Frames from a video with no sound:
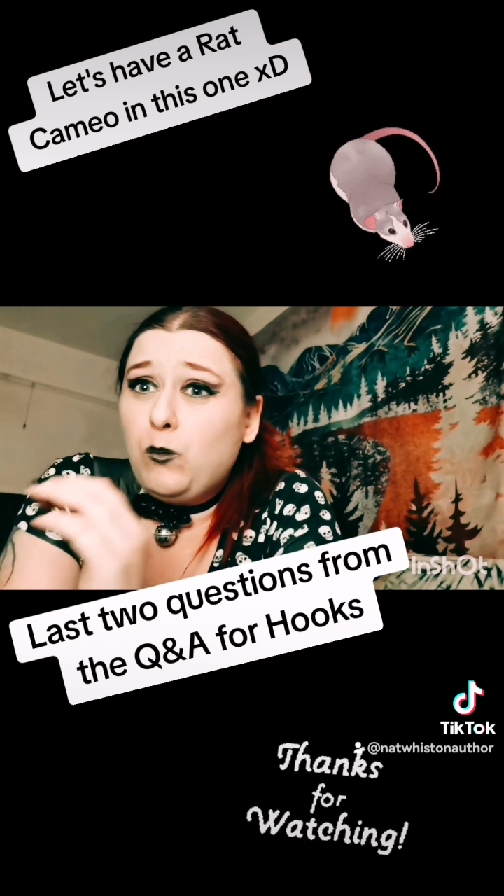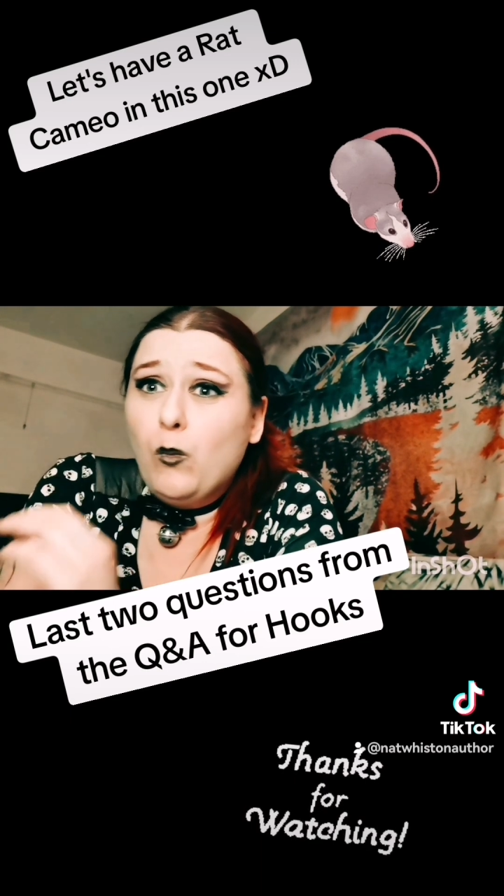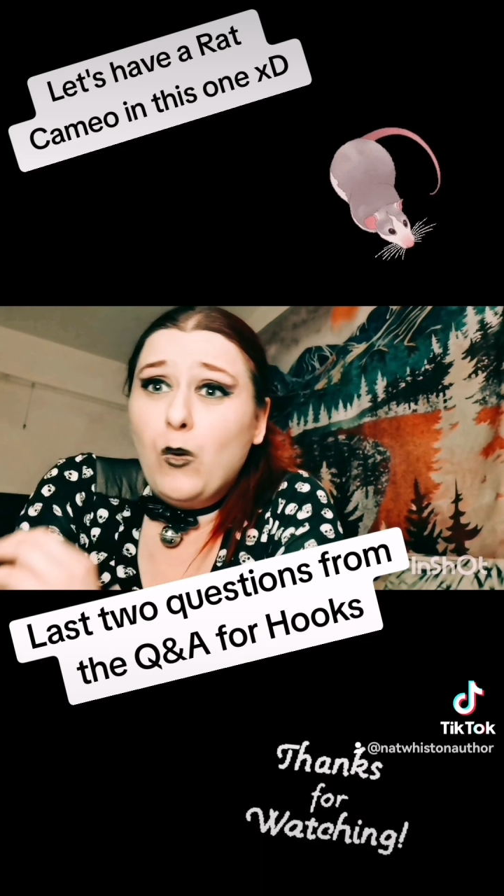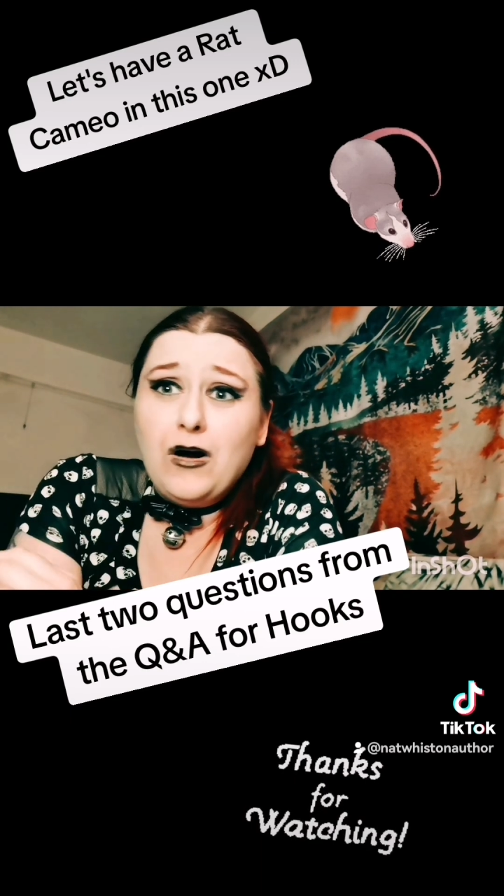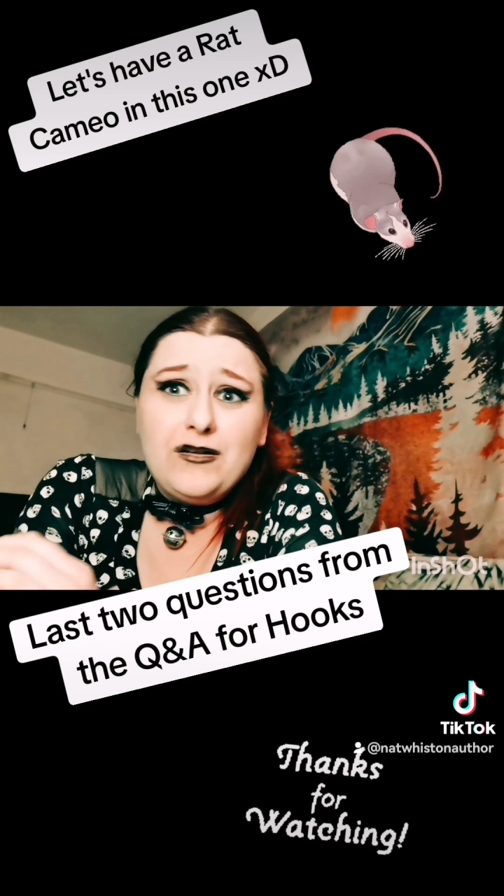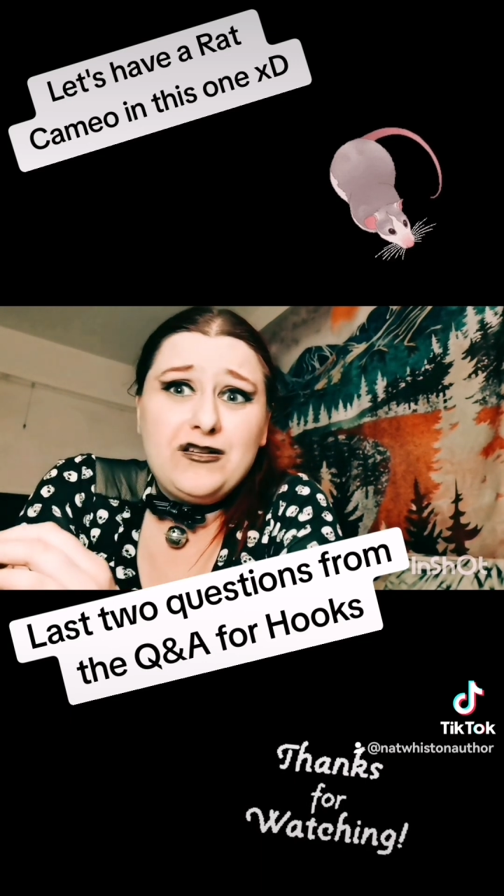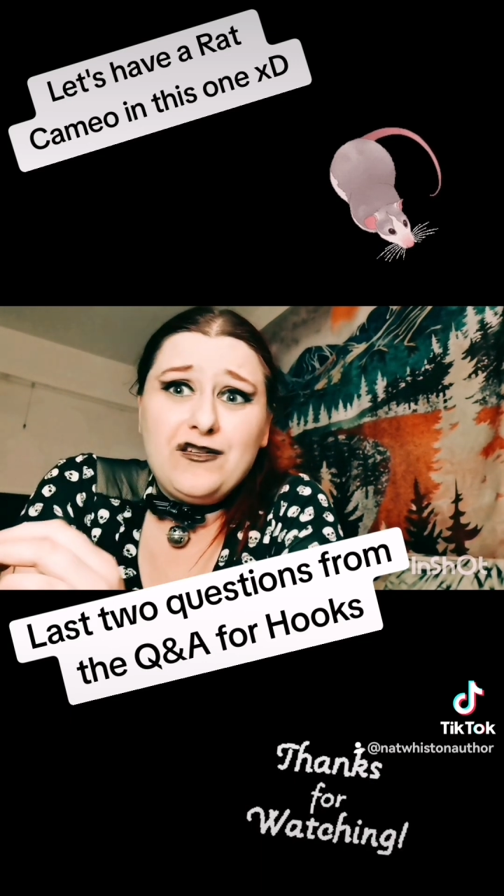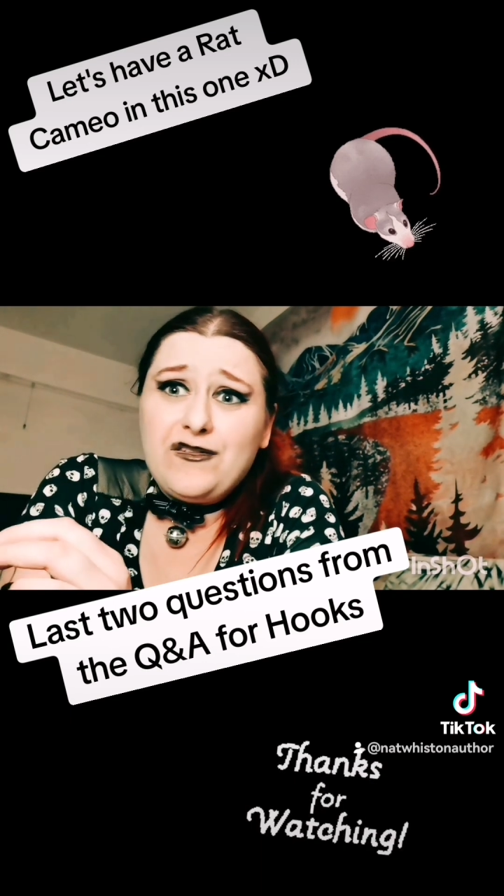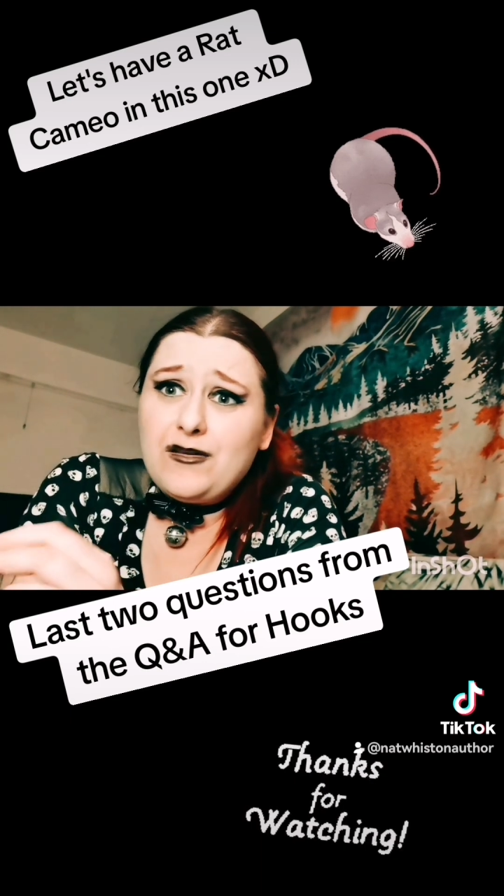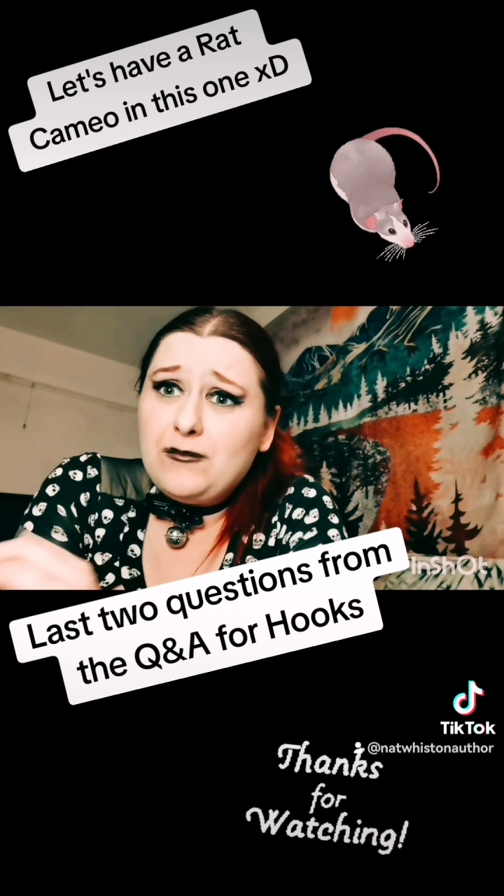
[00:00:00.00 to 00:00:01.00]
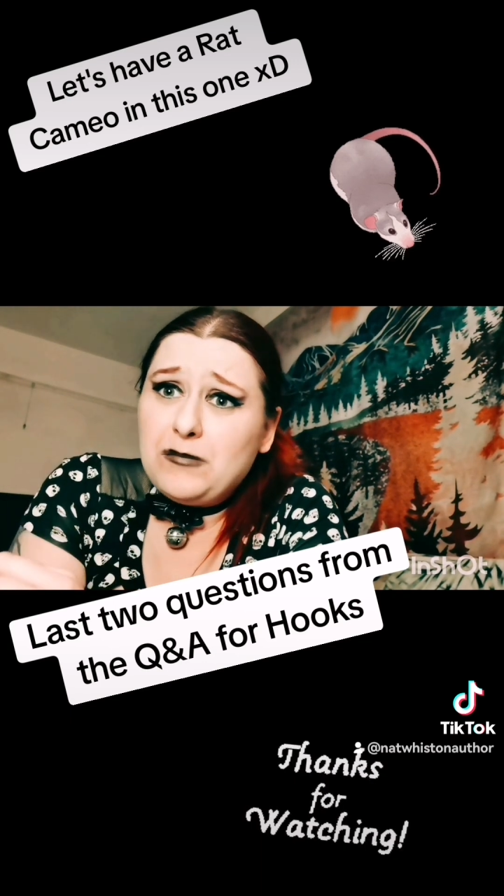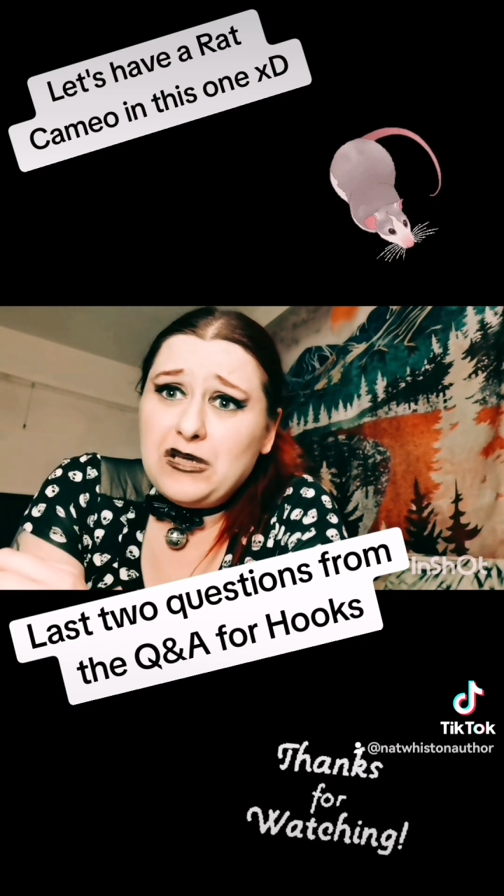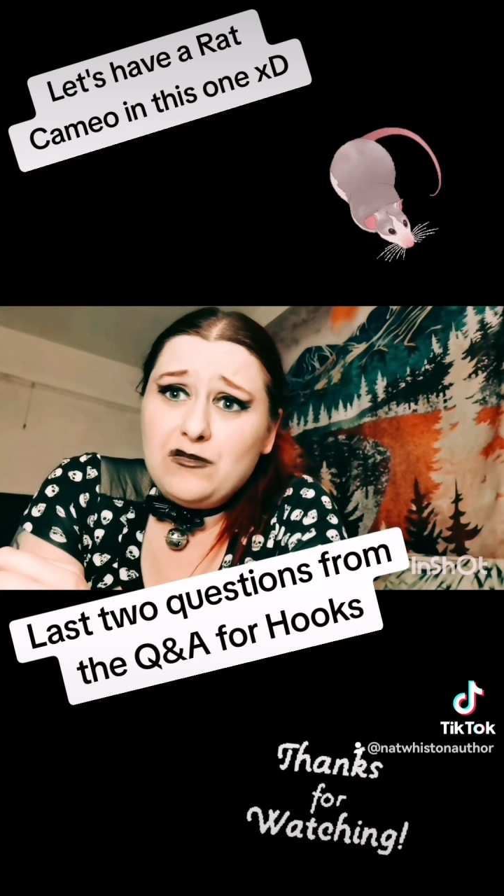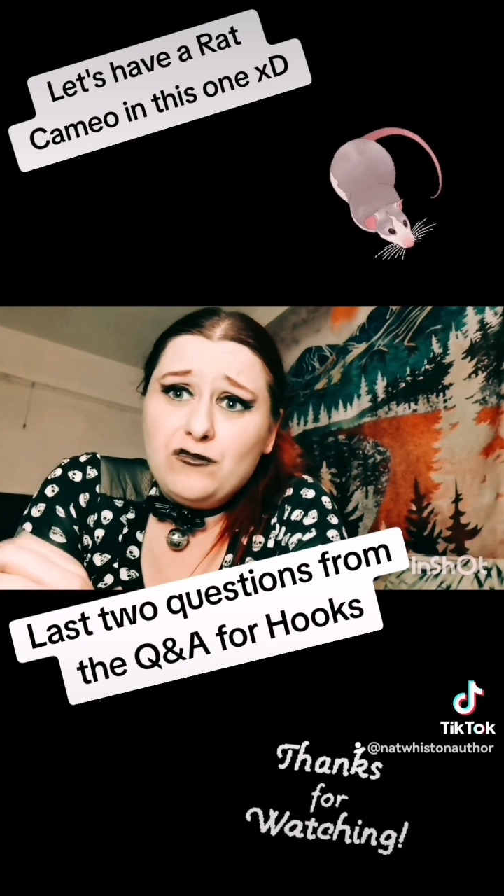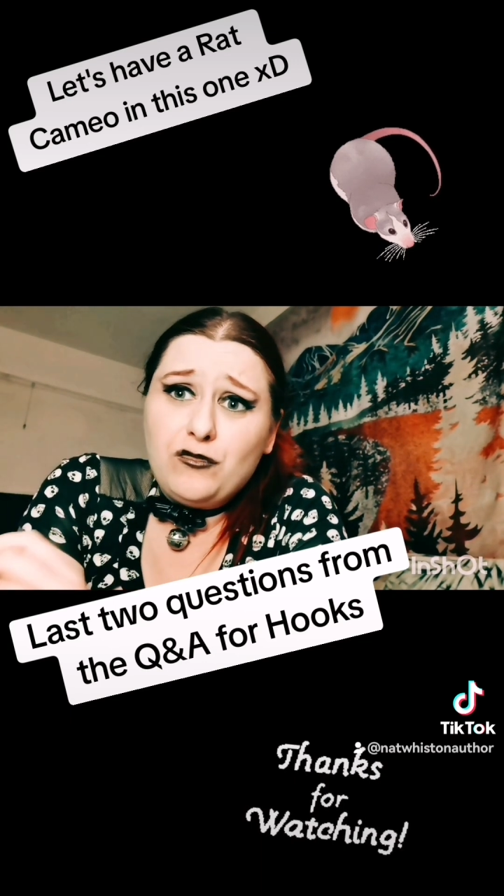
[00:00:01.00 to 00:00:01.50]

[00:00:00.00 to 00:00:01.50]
what does it mean